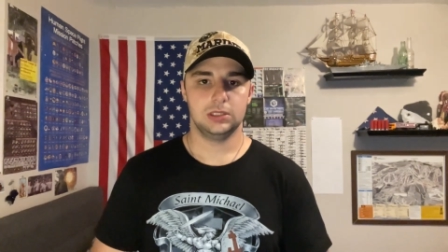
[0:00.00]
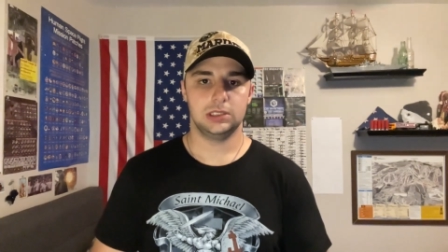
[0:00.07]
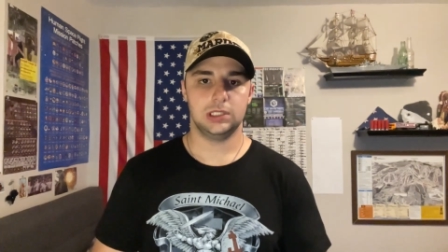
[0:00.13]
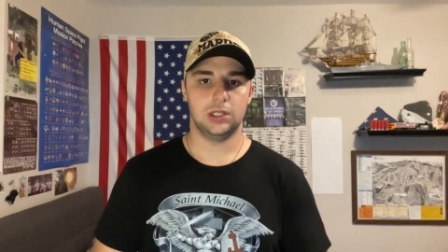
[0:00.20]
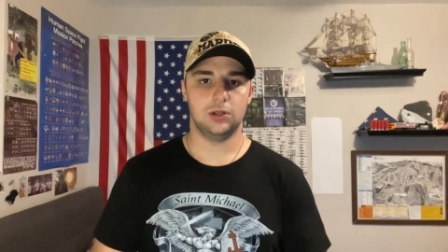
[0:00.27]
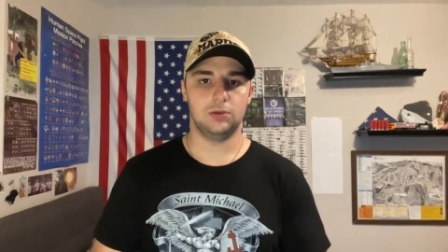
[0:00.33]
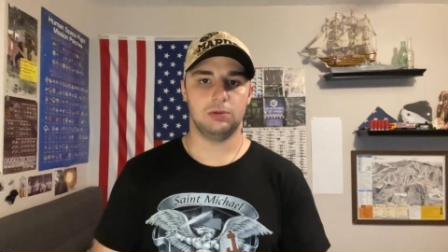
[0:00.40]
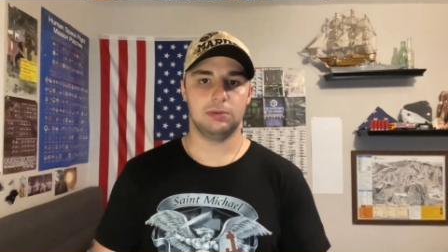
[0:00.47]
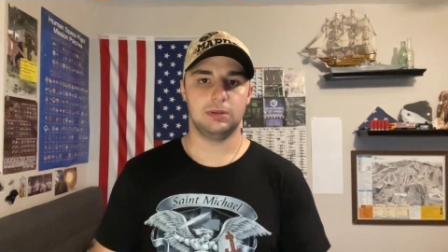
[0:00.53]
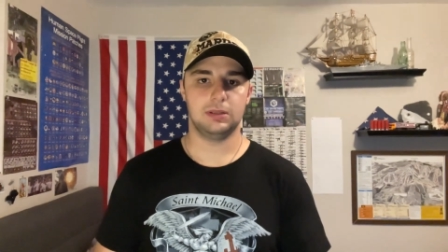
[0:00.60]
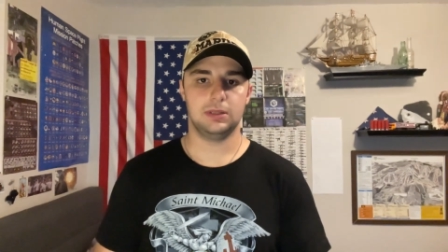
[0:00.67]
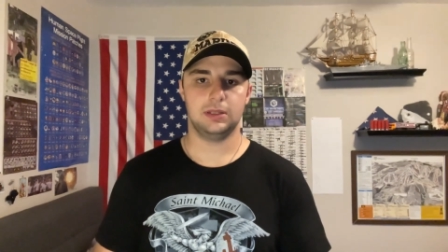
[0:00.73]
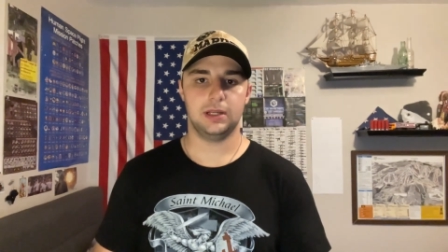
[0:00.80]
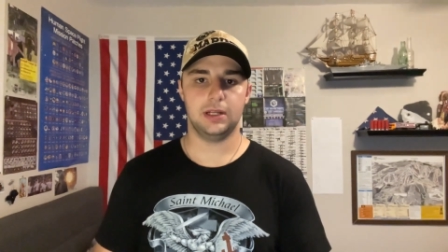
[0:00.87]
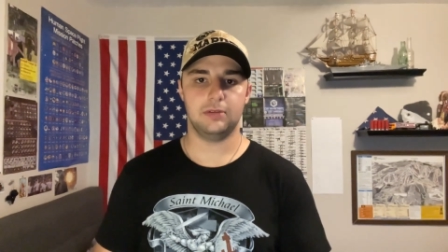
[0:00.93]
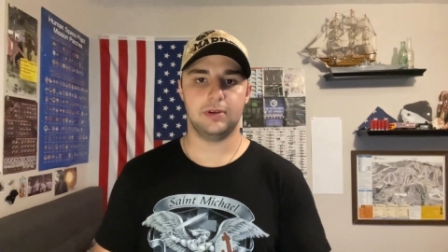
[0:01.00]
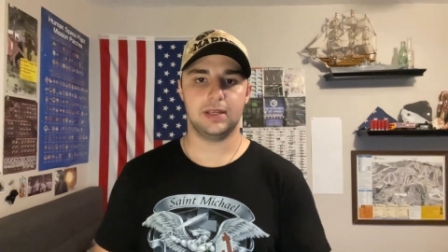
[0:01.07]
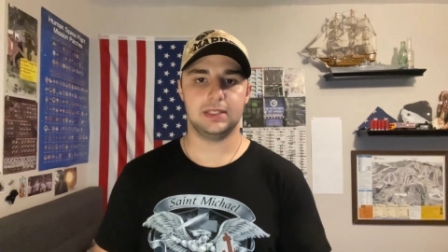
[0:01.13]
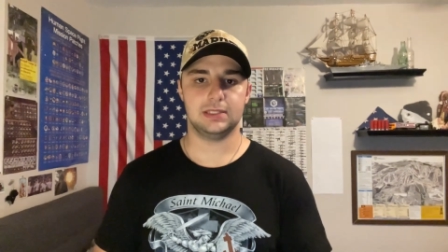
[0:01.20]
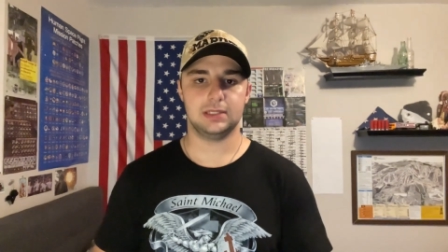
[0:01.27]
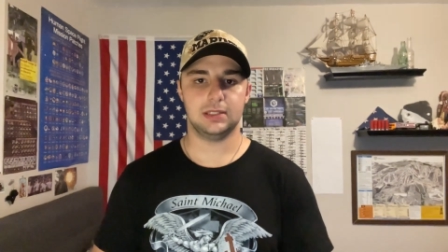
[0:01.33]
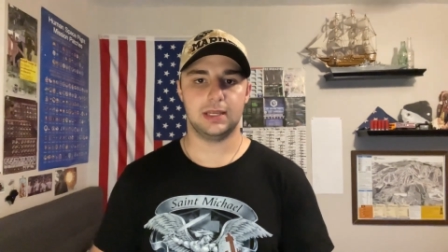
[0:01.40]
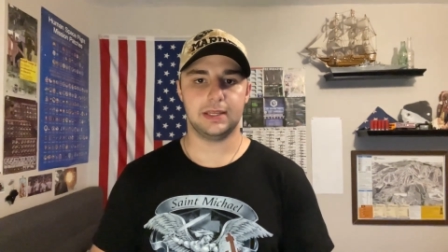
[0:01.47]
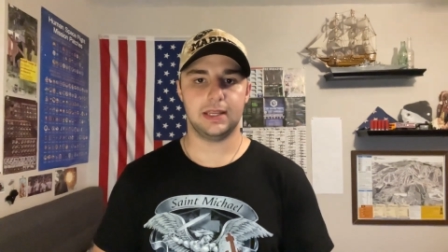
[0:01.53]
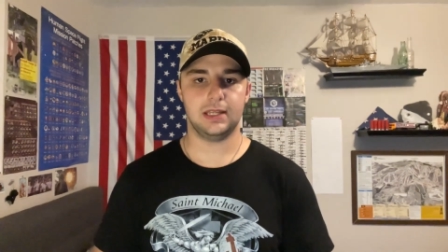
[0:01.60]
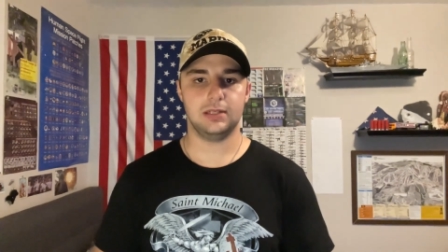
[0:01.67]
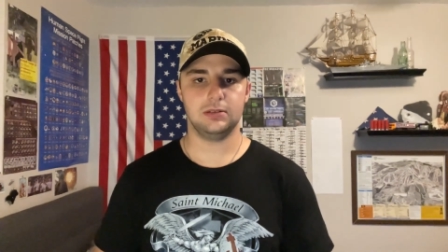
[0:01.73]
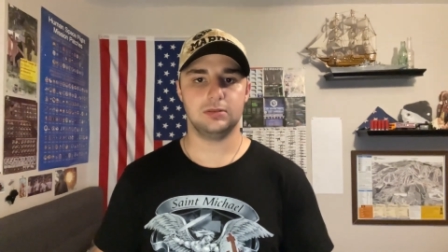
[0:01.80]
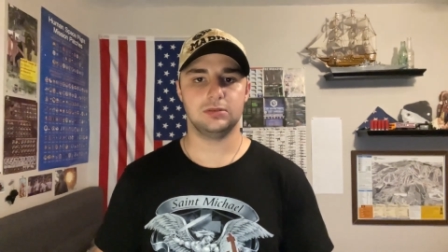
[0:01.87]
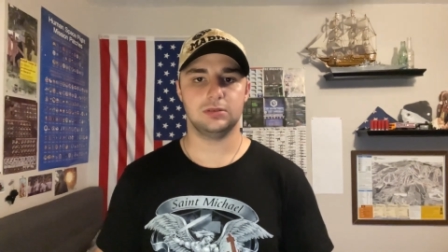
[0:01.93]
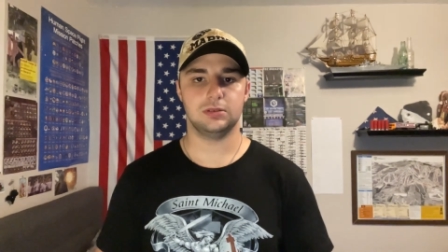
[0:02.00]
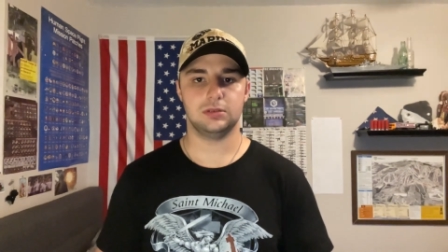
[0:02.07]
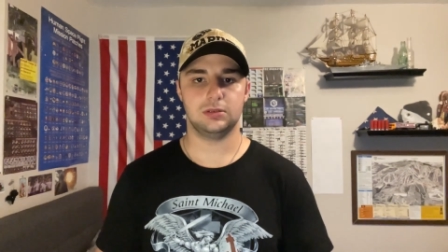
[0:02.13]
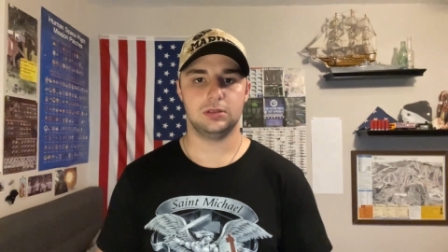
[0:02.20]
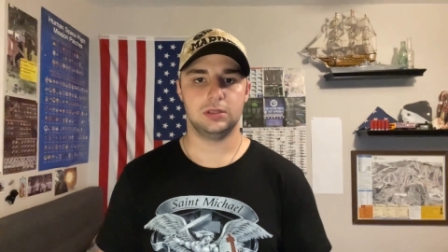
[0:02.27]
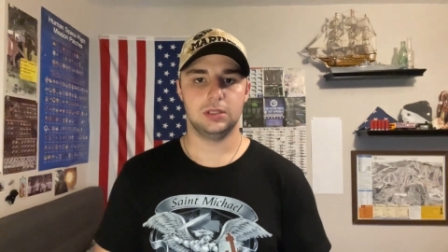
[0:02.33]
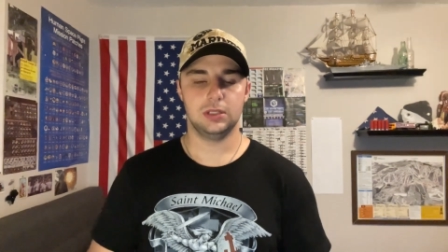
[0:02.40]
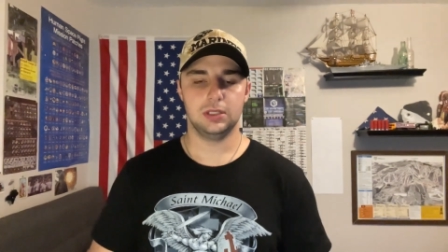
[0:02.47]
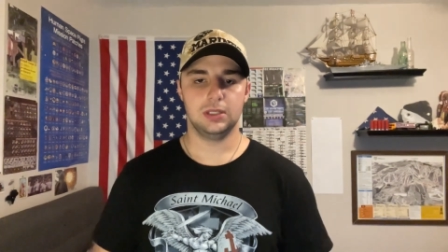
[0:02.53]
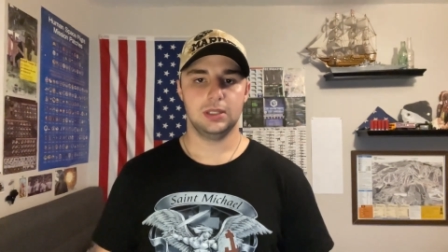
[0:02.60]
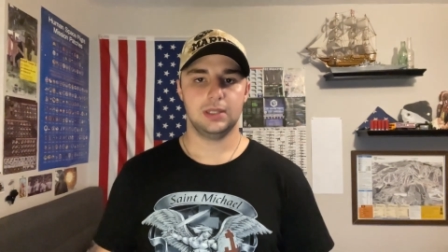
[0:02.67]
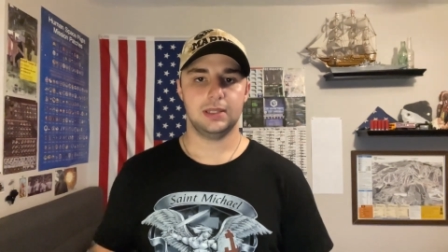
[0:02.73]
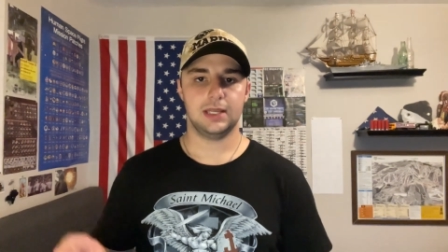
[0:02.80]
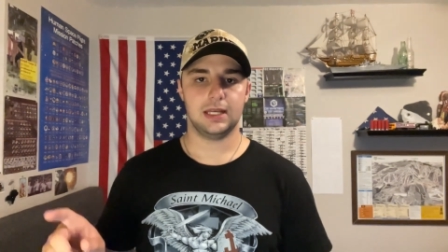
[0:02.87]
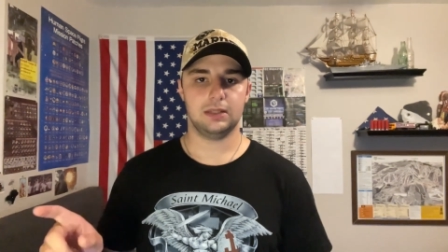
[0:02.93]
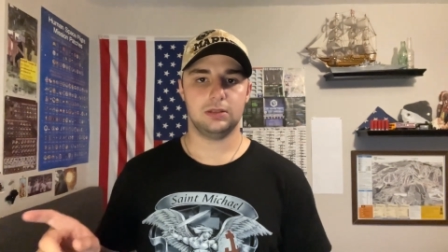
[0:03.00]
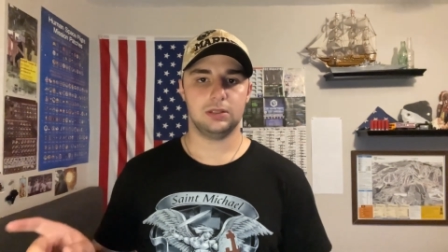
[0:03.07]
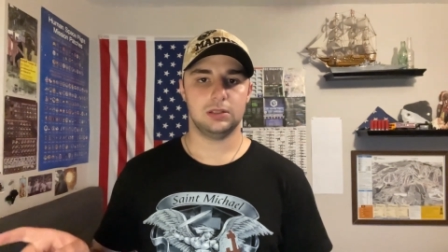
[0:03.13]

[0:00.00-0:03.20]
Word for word: So anyways, again, that,